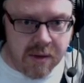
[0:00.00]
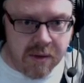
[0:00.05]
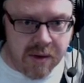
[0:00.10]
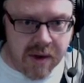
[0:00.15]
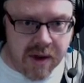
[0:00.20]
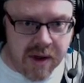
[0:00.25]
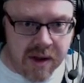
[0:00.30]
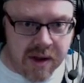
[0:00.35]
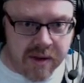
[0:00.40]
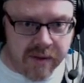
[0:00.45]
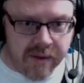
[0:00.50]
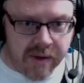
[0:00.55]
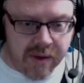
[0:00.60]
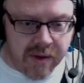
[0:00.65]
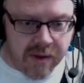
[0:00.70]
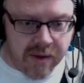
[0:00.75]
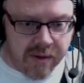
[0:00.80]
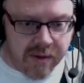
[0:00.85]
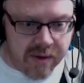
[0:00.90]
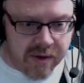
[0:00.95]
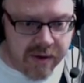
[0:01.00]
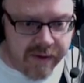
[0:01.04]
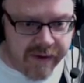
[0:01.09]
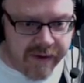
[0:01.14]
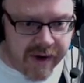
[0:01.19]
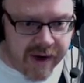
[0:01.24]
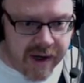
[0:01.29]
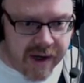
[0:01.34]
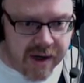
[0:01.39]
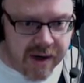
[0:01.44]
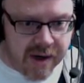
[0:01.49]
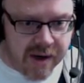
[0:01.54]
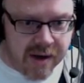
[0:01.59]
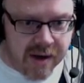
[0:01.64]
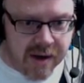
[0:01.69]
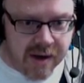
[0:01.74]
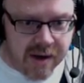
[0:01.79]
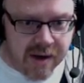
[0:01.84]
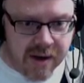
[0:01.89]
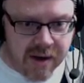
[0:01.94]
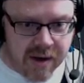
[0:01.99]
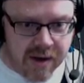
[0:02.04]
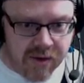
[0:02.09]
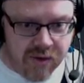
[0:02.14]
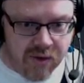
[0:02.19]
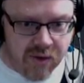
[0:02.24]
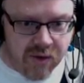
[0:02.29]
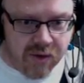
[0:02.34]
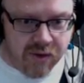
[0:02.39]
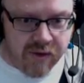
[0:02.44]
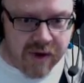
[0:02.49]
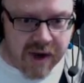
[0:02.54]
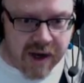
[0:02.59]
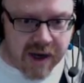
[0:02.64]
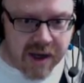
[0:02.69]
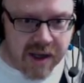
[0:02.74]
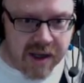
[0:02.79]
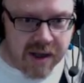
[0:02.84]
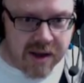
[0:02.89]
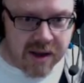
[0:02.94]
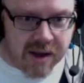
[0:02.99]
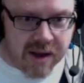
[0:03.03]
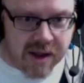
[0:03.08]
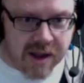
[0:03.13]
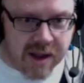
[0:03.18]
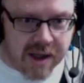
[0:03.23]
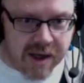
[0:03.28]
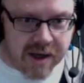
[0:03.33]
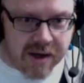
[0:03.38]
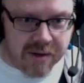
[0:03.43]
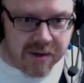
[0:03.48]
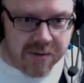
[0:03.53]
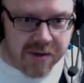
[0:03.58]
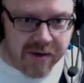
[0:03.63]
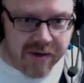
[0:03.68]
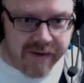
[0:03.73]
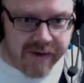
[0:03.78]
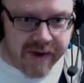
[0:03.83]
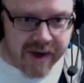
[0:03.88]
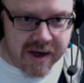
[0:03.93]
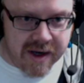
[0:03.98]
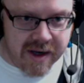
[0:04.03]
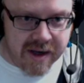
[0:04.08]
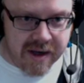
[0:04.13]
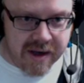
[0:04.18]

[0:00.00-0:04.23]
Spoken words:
What else have we not defined? DrawRect isn't declared. Oh, perfect.